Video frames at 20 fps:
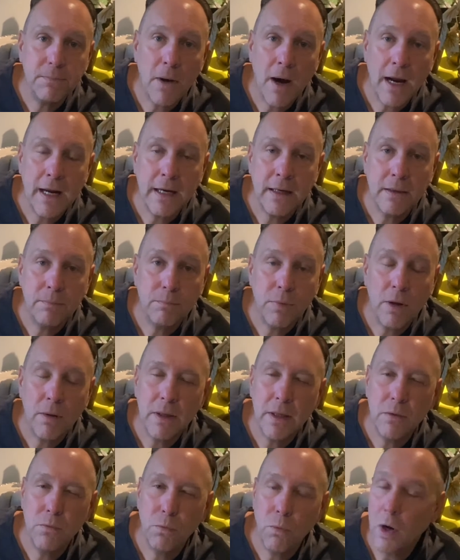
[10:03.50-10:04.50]
mine
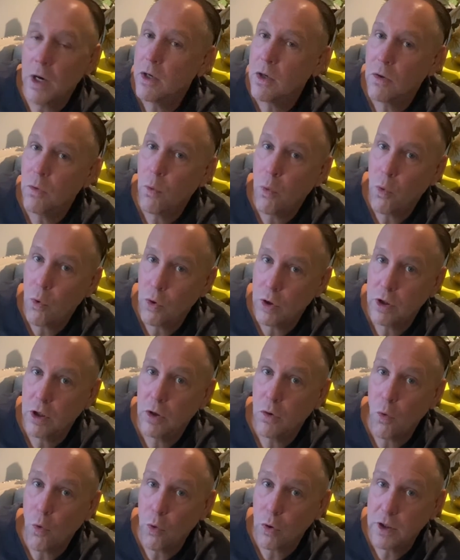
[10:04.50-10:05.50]
probably
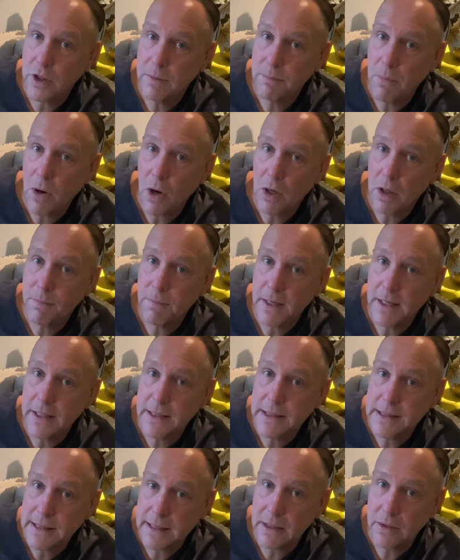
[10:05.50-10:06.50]
1/4 orchid bark
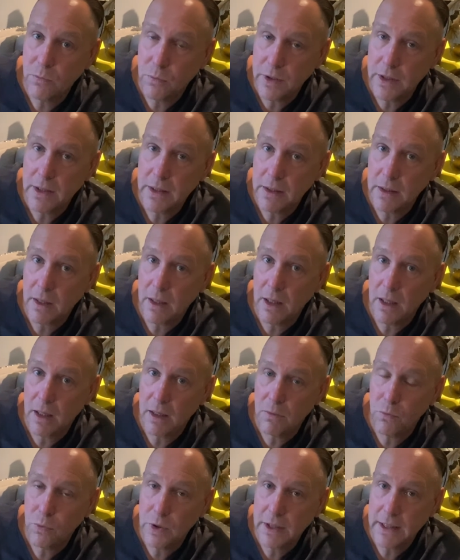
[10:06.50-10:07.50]
mix in with a
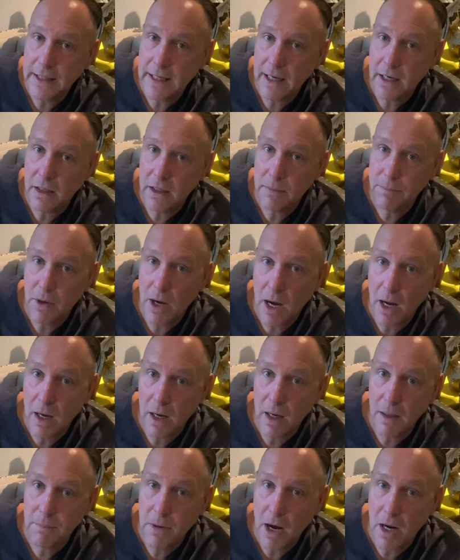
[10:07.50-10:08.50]
really airy
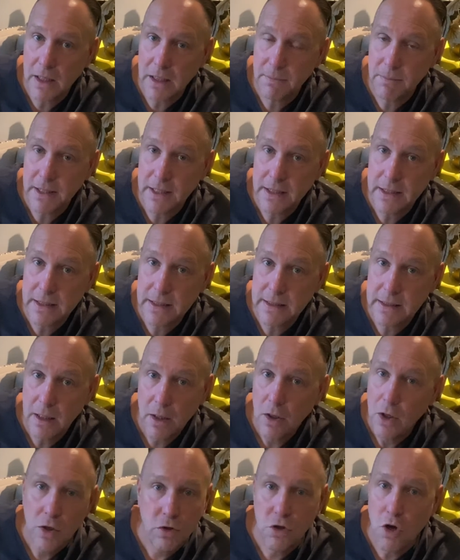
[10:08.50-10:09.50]
potting mix.
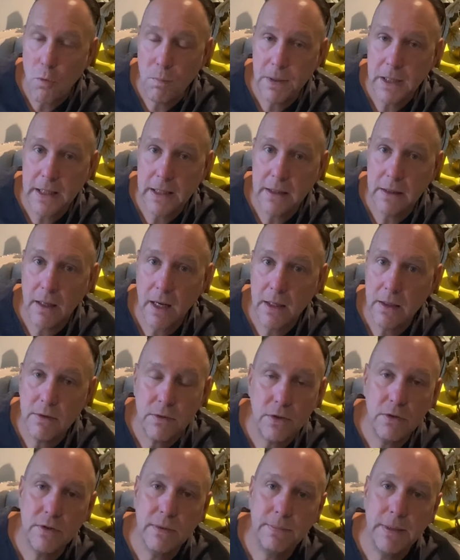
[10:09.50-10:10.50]
No peat. I don't
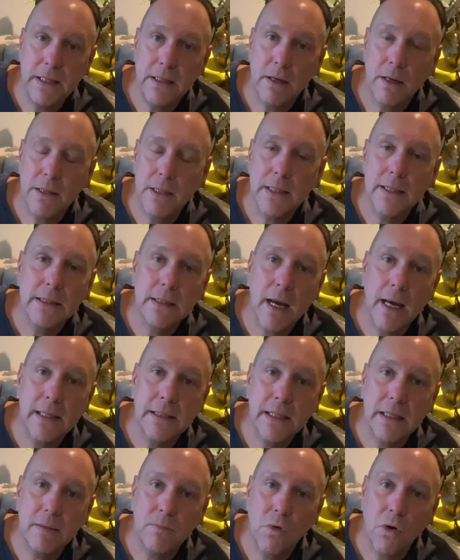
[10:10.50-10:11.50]
use peat on these guys
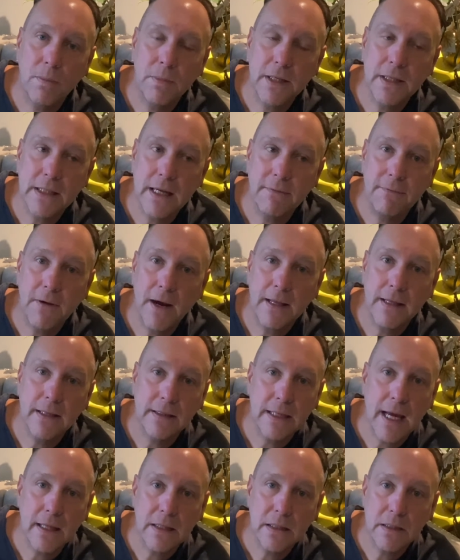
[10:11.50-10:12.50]
anymore because I find that
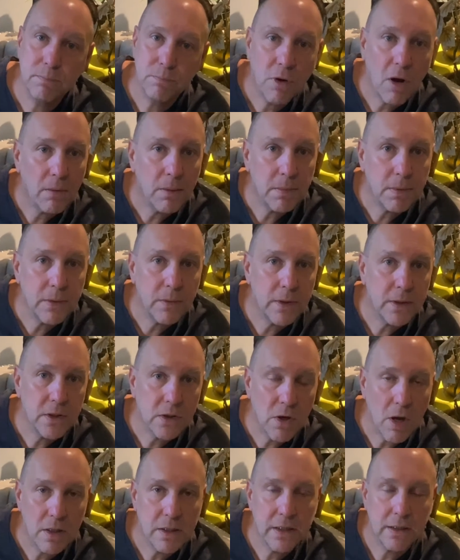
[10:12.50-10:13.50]
that's probably what's
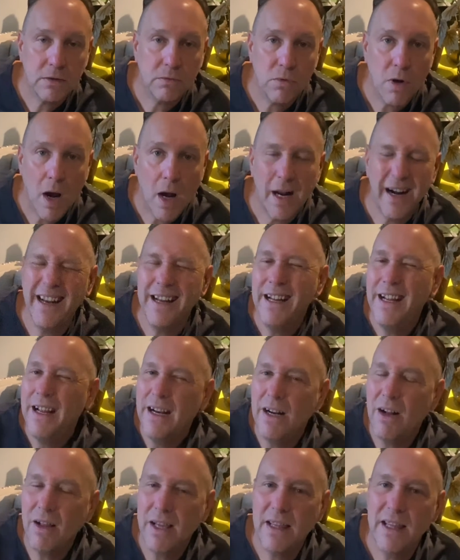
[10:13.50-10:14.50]
causing the rot.
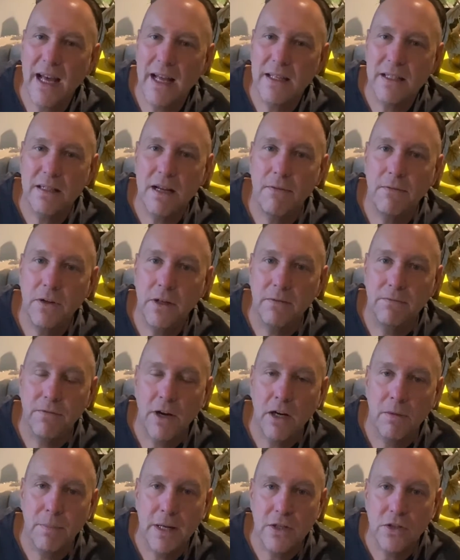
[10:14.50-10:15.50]
Not only that, it's not very
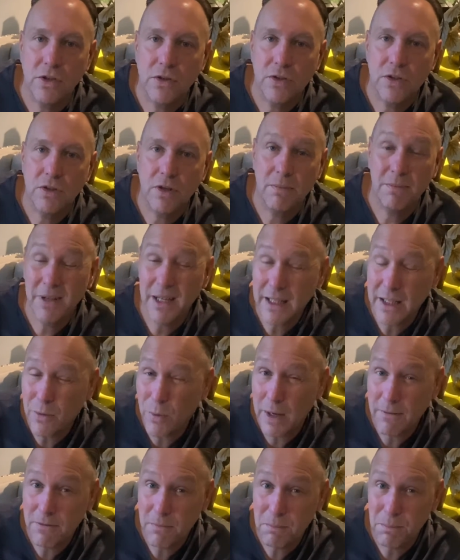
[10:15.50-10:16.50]
environmental. So I'm getting
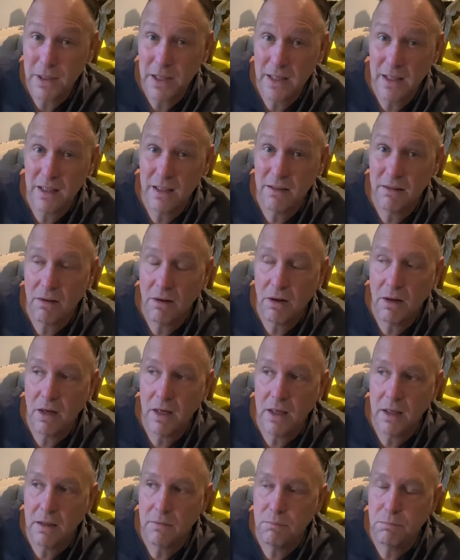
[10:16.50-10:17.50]
away from peat
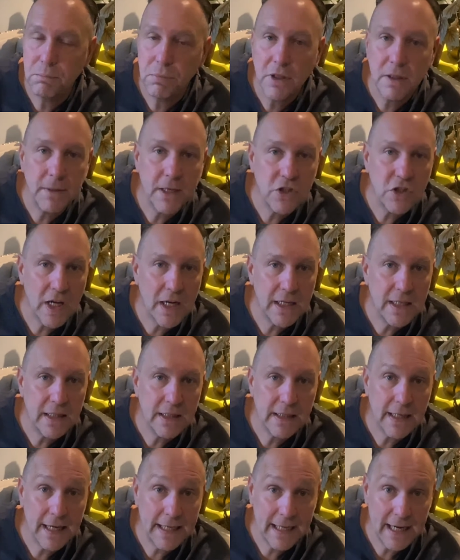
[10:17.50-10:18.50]
on pretty much
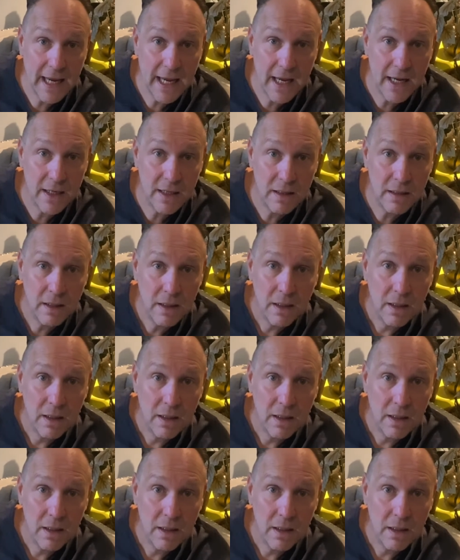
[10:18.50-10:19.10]
anything I can.